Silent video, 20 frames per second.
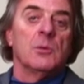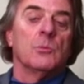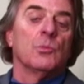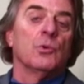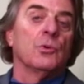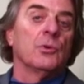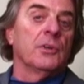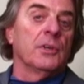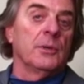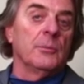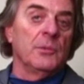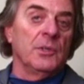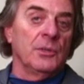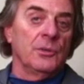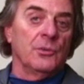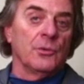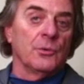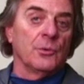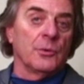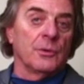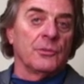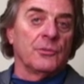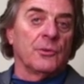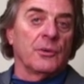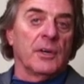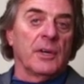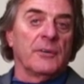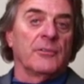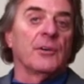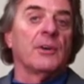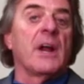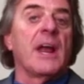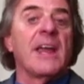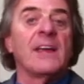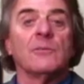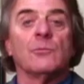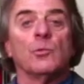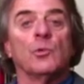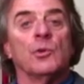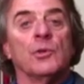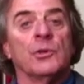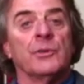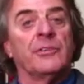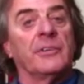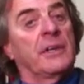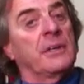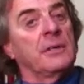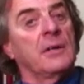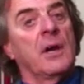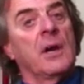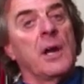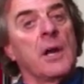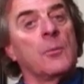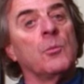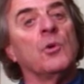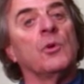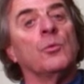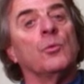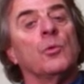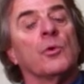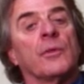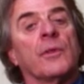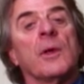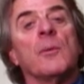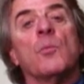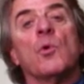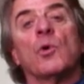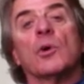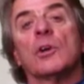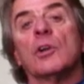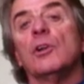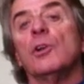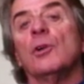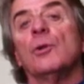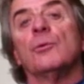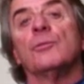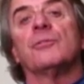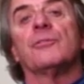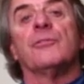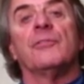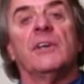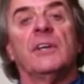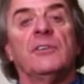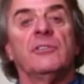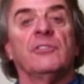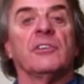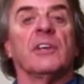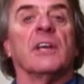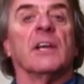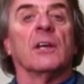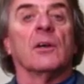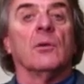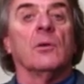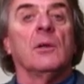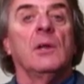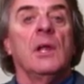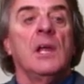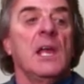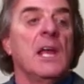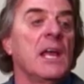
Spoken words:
put him into a driver and woods and hybrid with a more closed face angle,